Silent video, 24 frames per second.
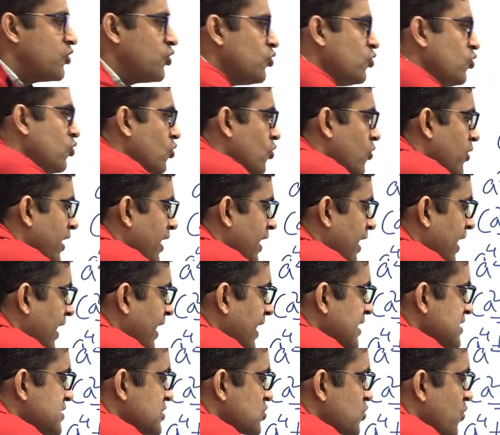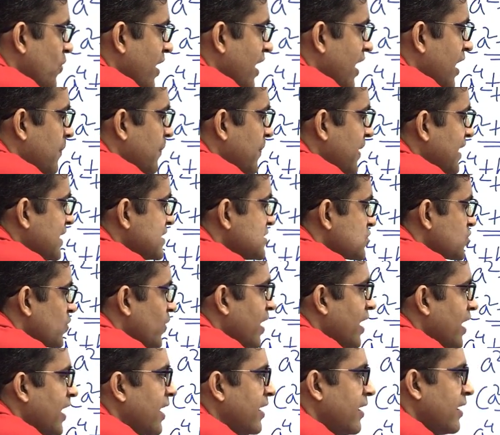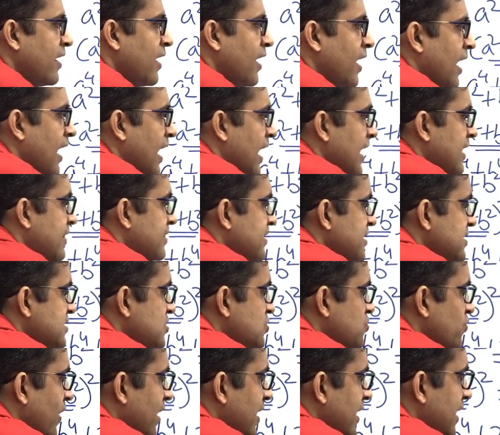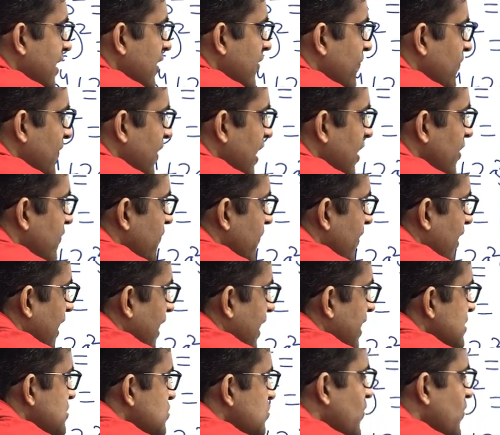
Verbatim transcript: 2a square b square and this 25a